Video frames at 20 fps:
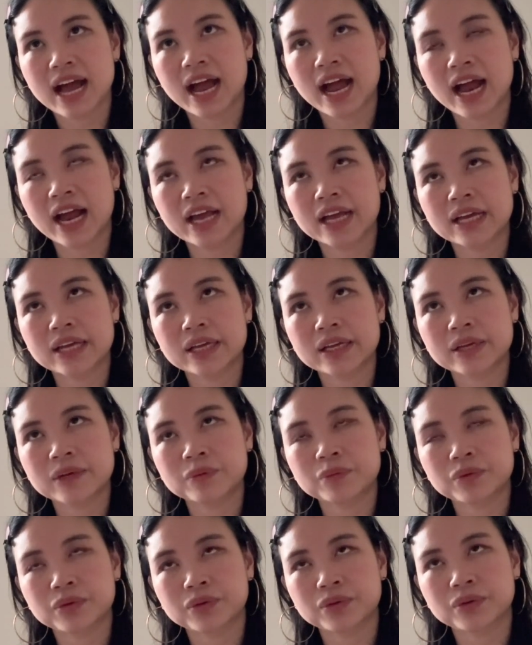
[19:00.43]
I
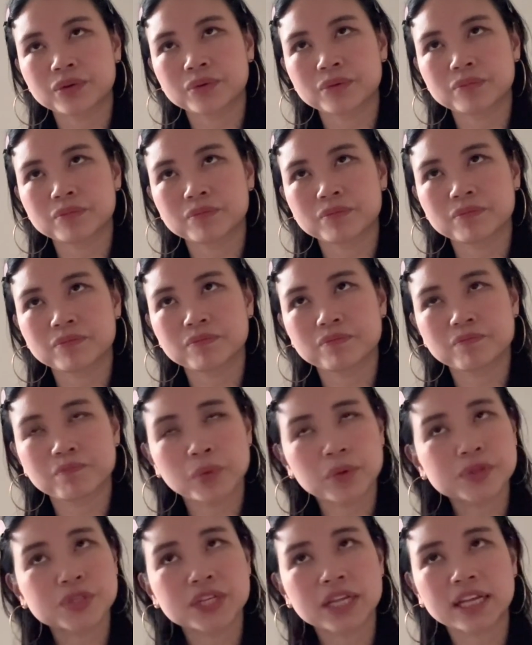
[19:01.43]
will
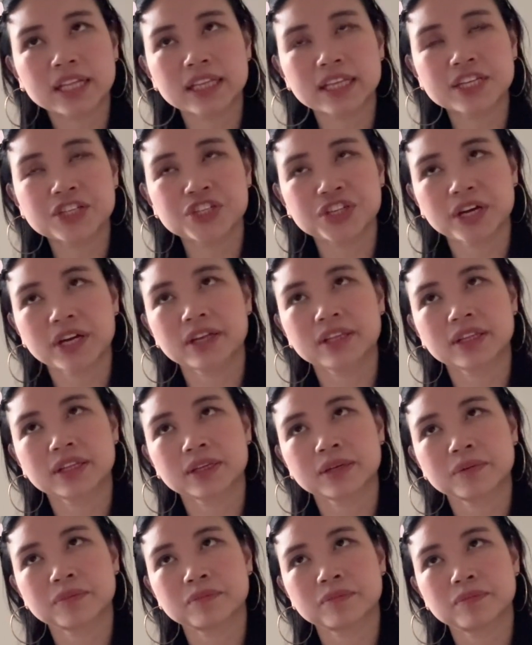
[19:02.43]
most likely share
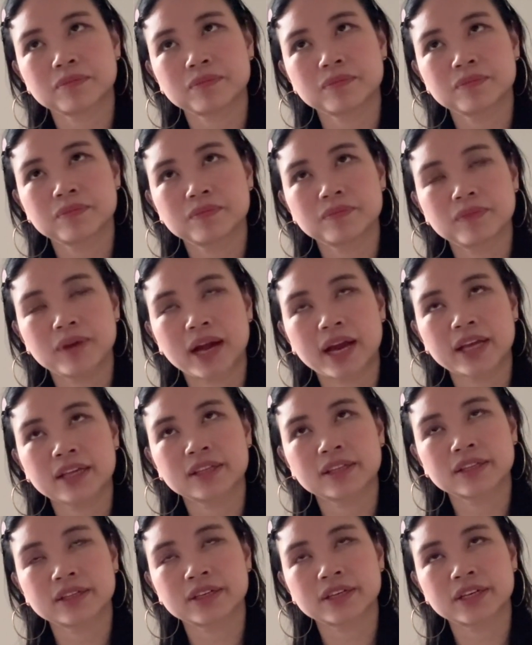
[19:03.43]
them
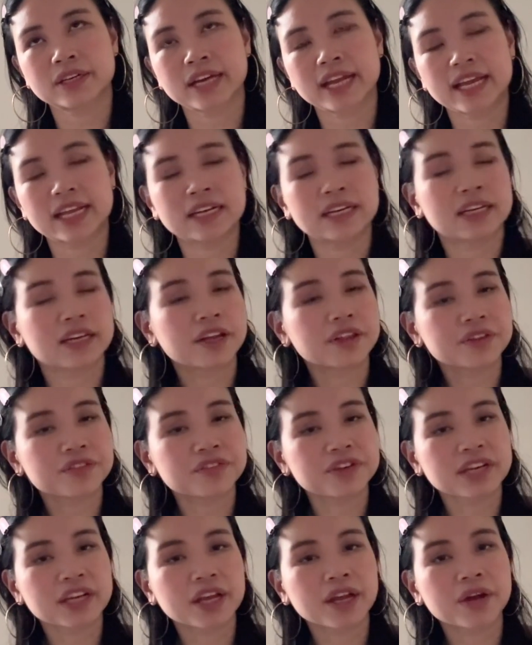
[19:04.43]
either in another
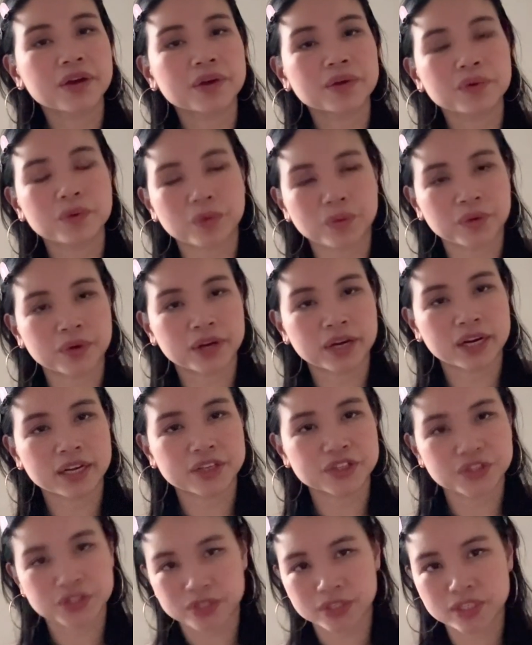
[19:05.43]
video or
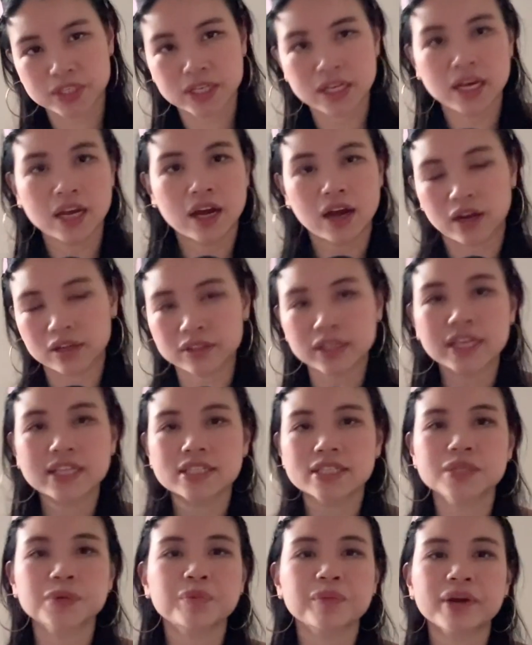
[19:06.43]
just online
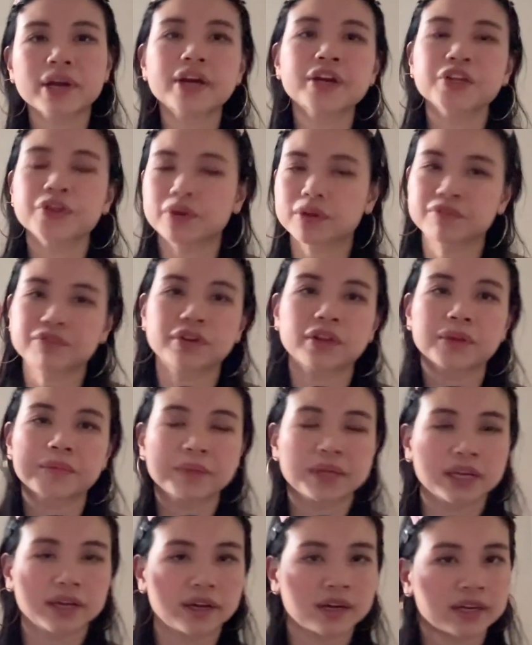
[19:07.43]
somewhere. You can follow
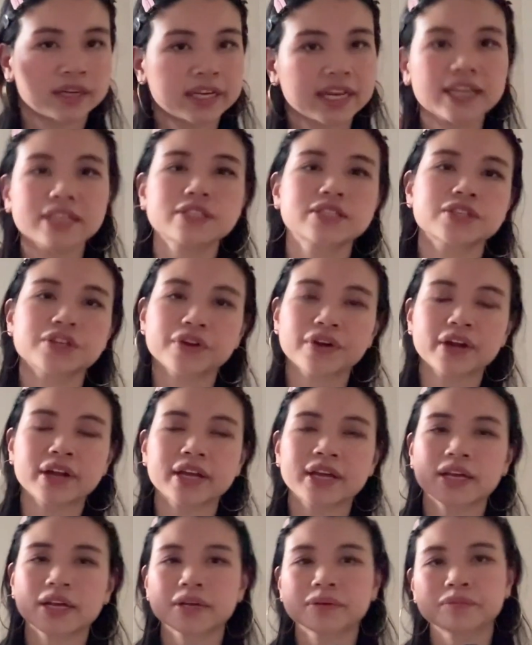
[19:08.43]
me on
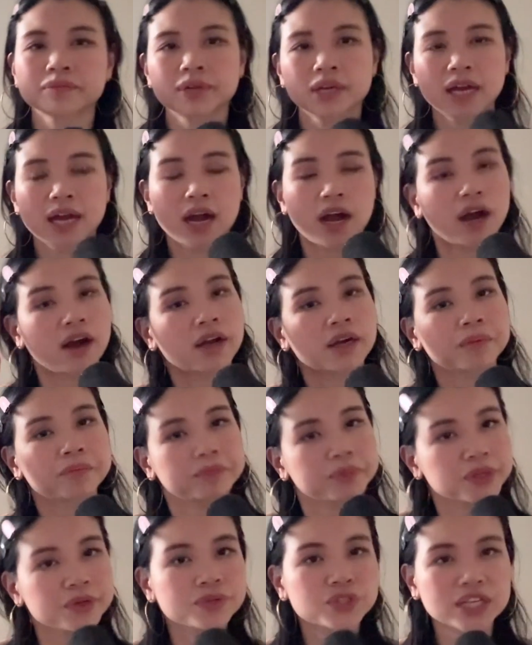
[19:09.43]
Instagram, on
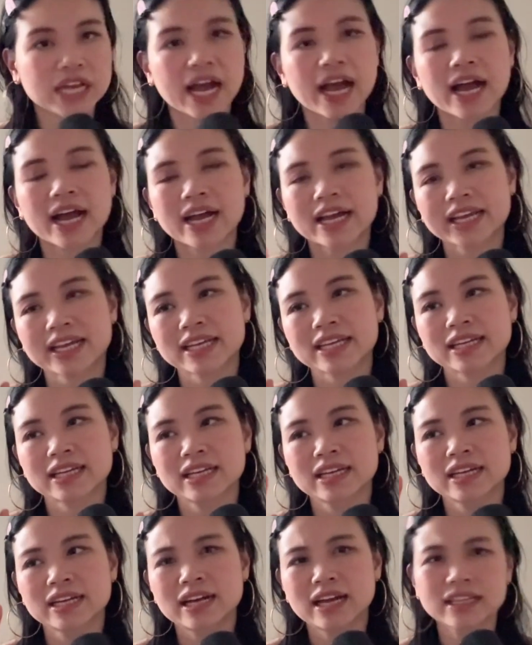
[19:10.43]
Blue Sky.
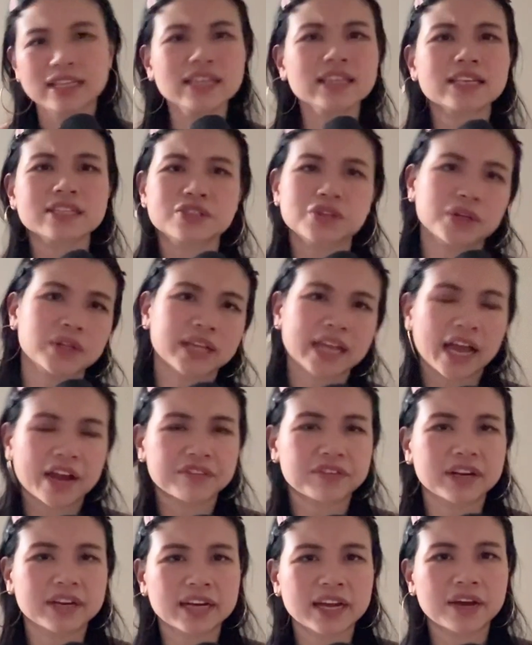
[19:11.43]
I think that's all I
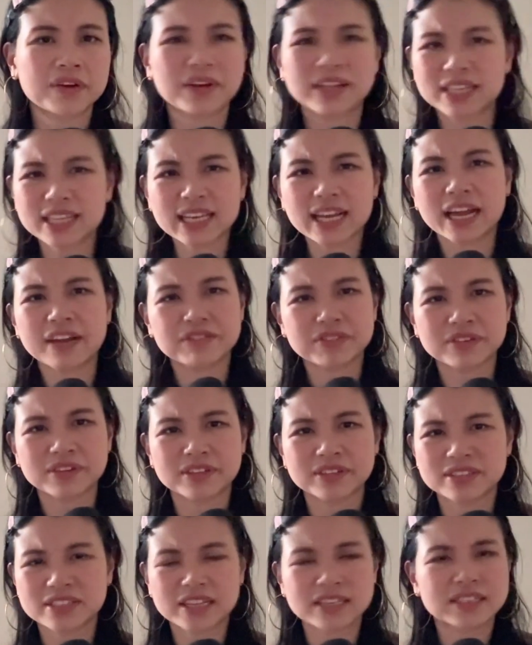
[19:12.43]
have right now. I think I have
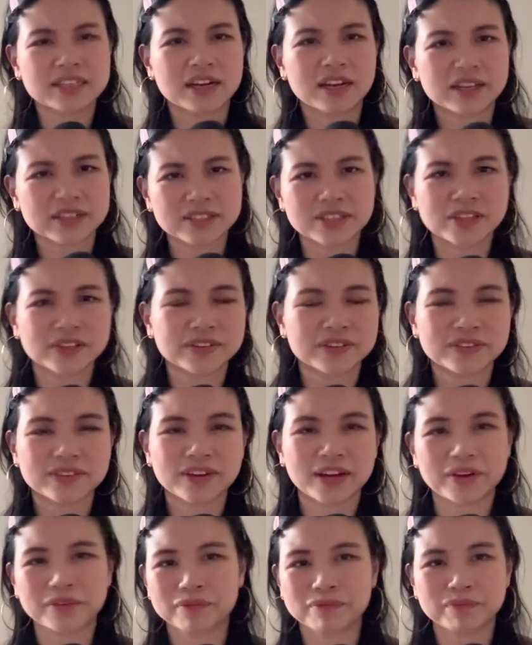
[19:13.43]
a TikTok too.
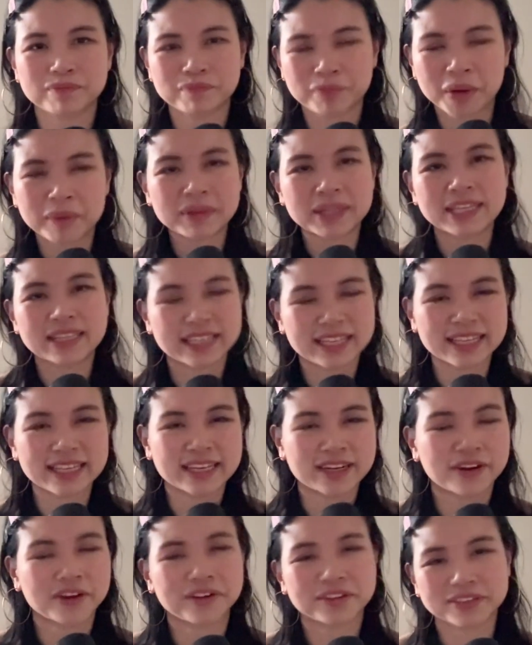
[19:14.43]
I'll probably link
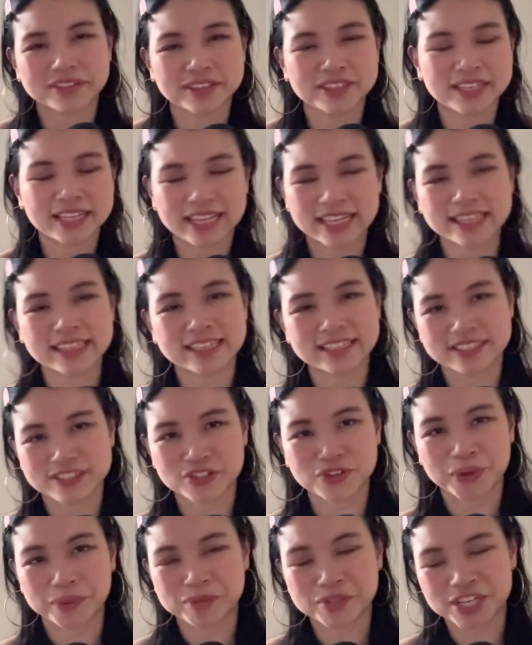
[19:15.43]
it all in the
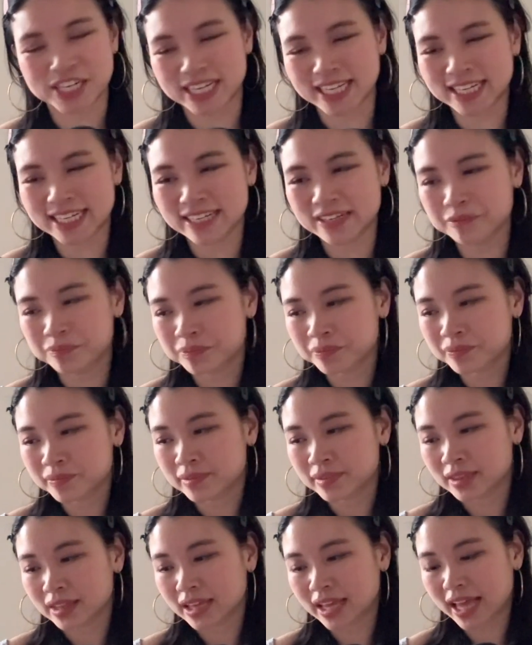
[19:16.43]
description.
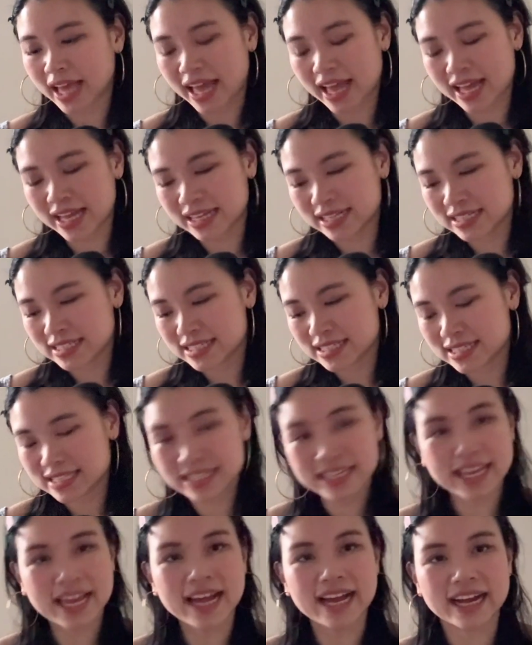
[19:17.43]
And
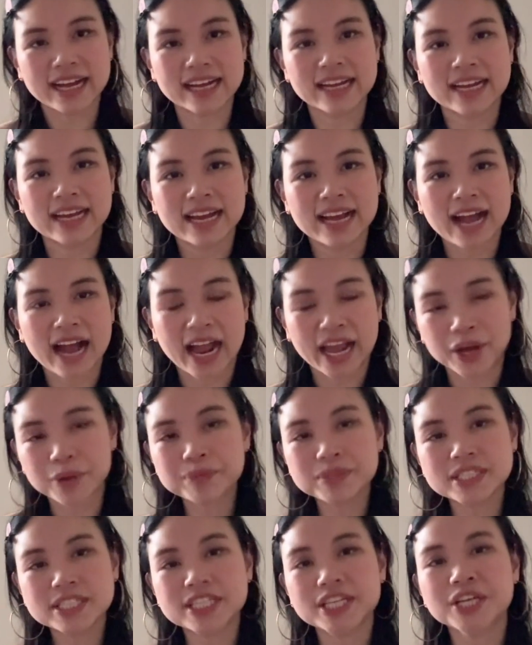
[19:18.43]
yeah, I
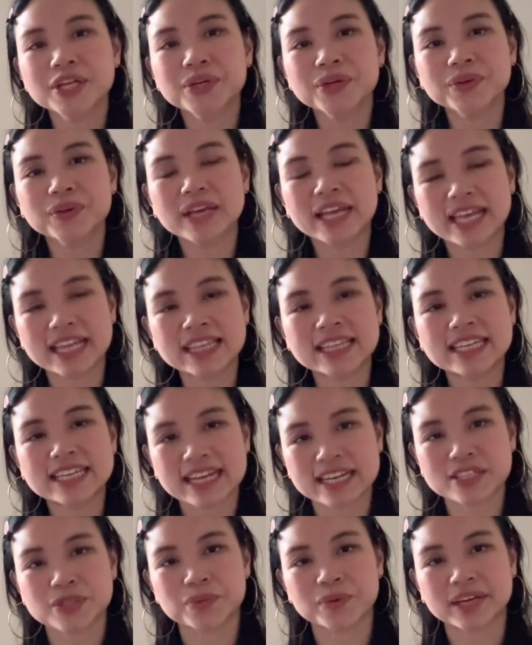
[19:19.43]
hope to see you in the
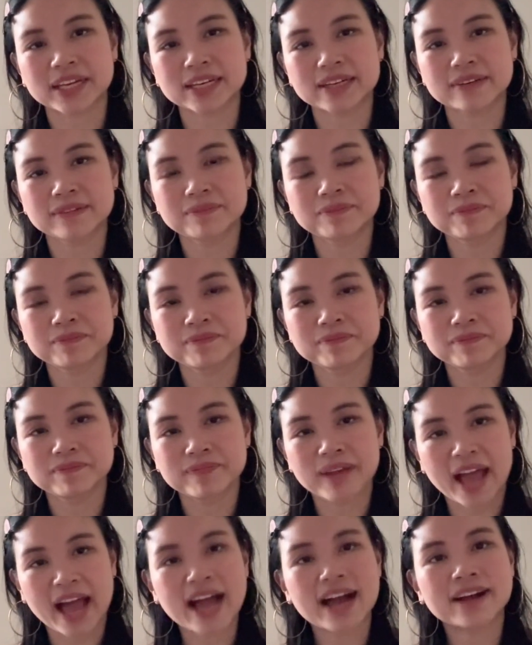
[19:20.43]
next one.
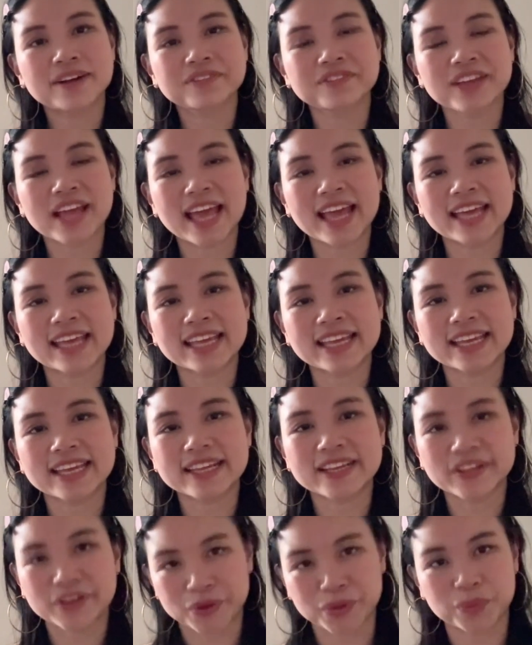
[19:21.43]
Have a
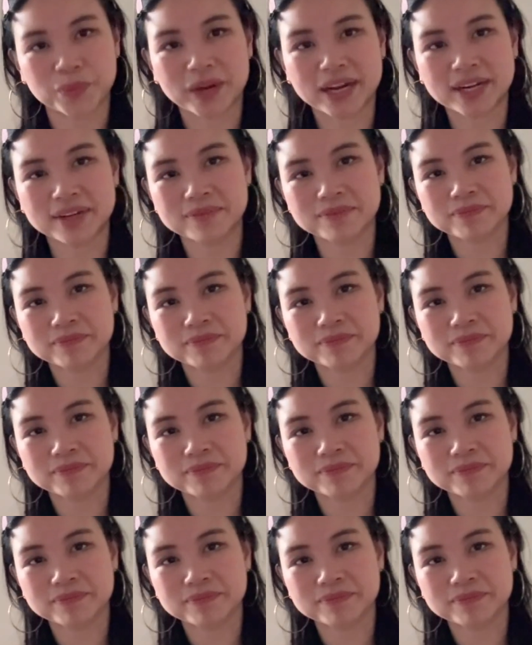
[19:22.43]
good one.